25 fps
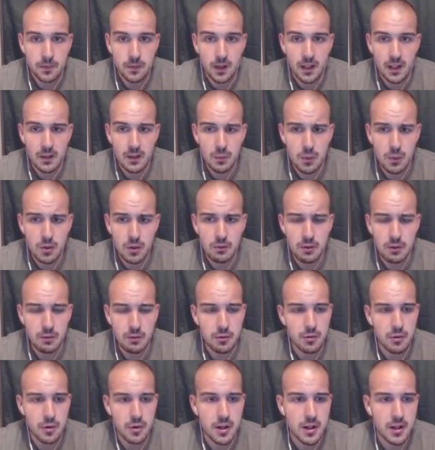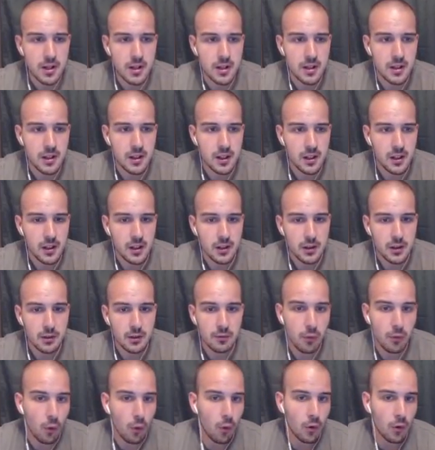and we're going to review today the
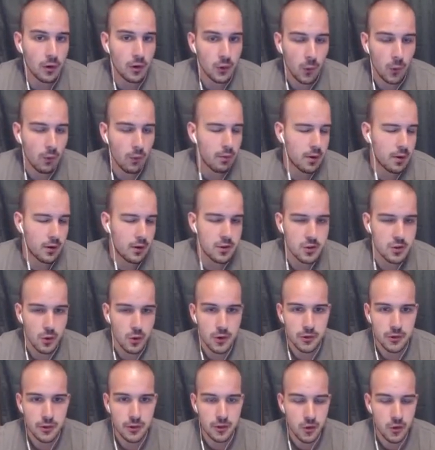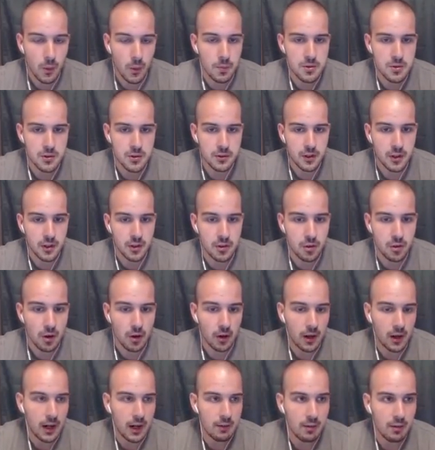4 Covenant choices and options that you
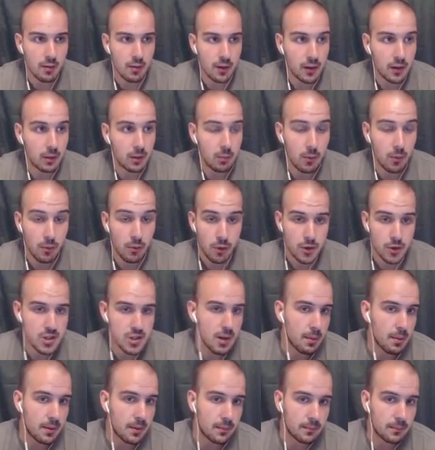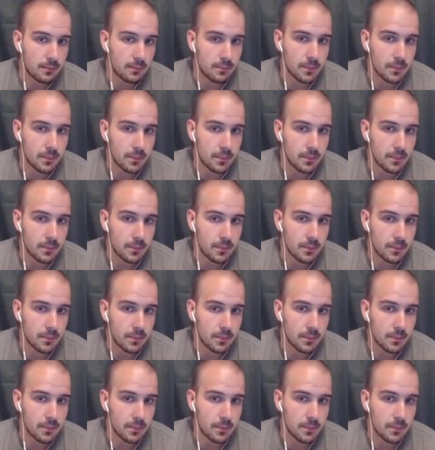have available for a Shaman.